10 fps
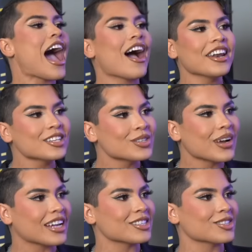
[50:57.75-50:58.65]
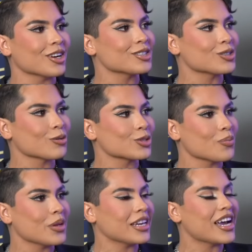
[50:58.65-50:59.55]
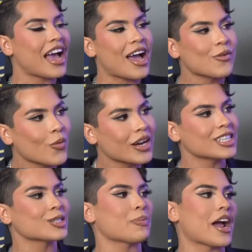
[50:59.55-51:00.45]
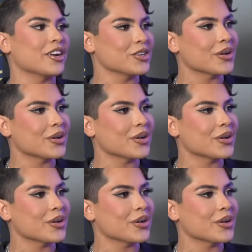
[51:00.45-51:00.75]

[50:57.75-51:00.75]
How did you guys start social media and what inspired you